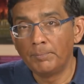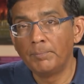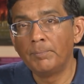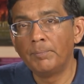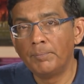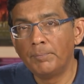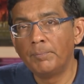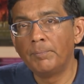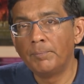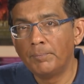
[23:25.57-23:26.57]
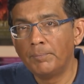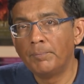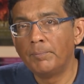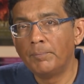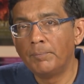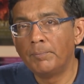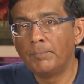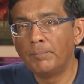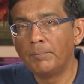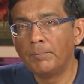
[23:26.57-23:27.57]

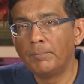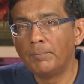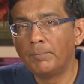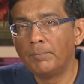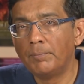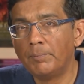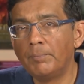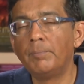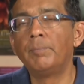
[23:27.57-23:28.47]
[no speech]